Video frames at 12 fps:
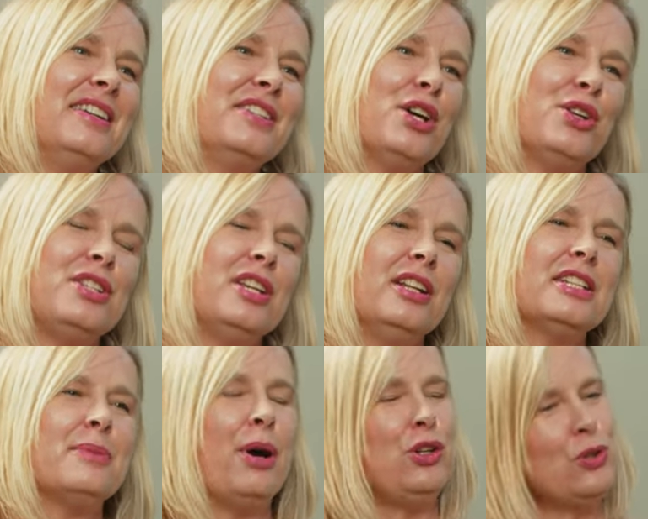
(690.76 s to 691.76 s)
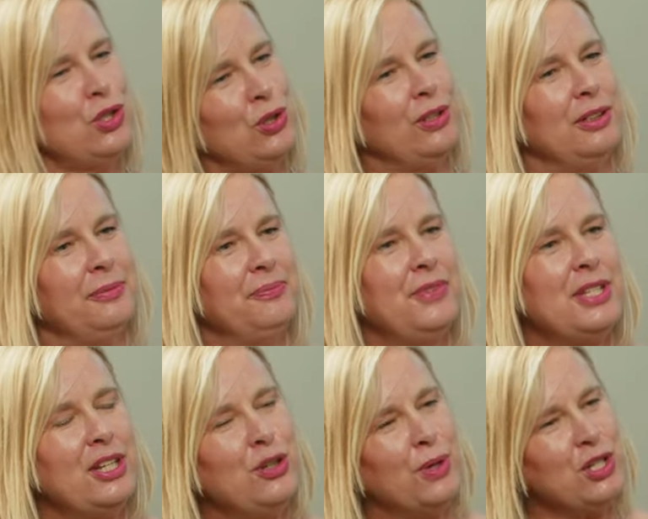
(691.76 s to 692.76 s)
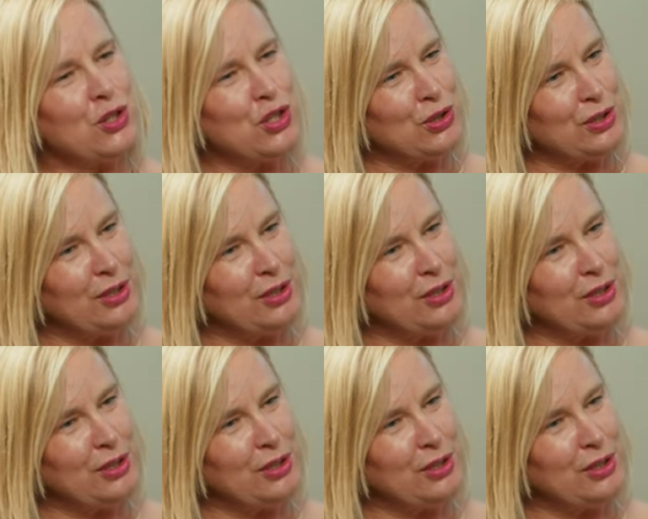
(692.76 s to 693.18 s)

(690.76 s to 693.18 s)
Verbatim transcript: so tell us about your tour you said you went on tour